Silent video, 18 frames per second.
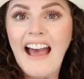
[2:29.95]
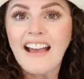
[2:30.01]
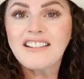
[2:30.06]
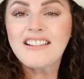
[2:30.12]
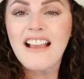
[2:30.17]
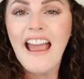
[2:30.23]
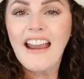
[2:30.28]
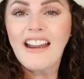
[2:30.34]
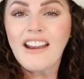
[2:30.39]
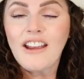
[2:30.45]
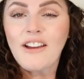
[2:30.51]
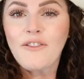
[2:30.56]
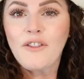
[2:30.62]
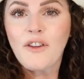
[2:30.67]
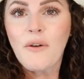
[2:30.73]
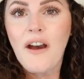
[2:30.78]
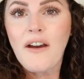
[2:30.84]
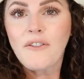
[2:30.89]
Has any
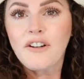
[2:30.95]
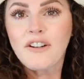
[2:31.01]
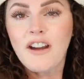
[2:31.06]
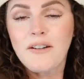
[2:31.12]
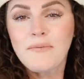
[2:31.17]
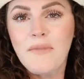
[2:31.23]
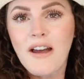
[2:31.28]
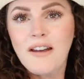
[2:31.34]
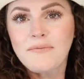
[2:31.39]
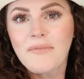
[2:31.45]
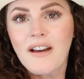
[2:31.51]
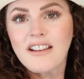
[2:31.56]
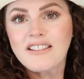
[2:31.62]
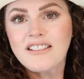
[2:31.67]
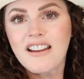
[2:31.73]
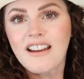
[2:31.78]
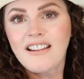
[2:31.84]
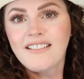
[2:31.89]
of you ever done mutton
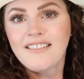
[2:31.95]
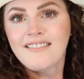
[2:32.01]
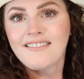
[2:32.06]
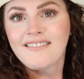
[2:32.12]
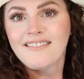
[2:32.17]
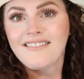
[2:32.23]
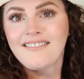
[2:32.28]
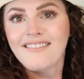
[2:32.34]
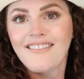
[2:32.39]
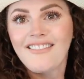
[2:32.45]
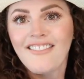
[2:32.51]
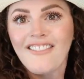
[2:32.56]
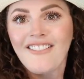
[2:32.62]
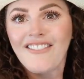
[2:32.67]
busting? No.